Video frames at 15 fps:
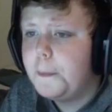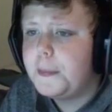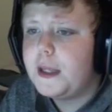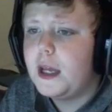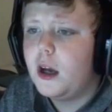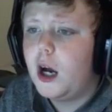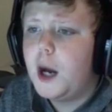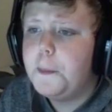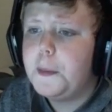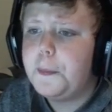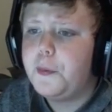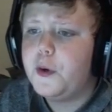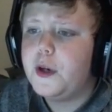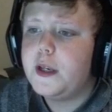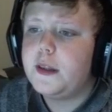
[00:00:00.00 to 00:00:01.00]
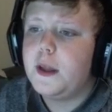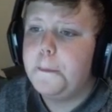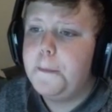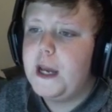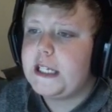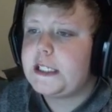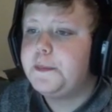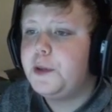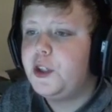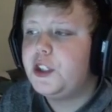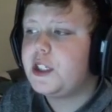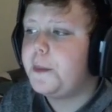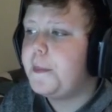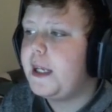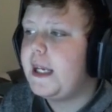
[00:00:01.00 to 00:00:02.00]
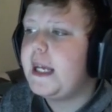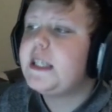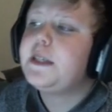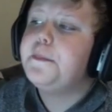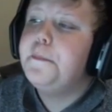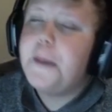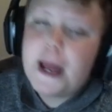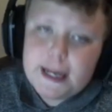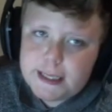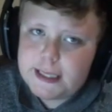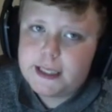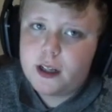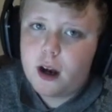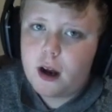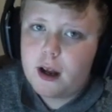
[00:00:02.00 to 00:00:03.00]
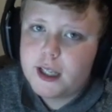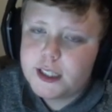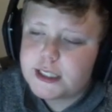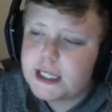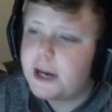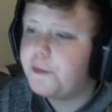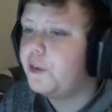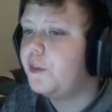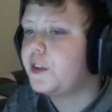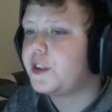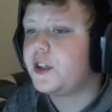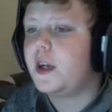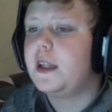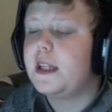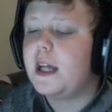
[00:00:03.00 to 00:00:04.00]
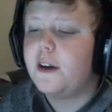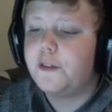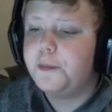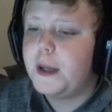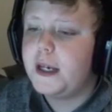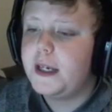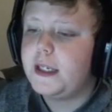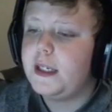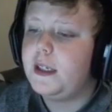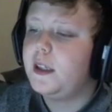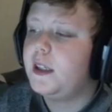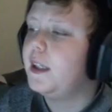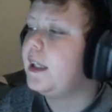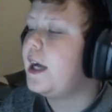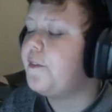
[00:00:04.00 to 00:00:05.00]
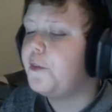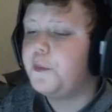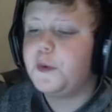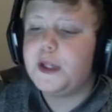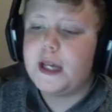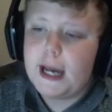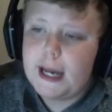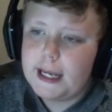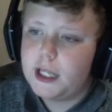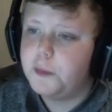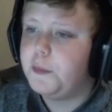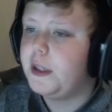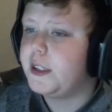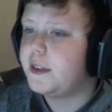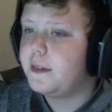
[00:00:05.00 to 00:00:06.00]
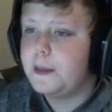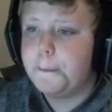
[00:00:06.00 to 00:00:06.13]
but yeah, I'm gonna put it in the best because I mean, it's Bendy, guys. Everyone's gonna love Bendy. You love him or you hate him, he's the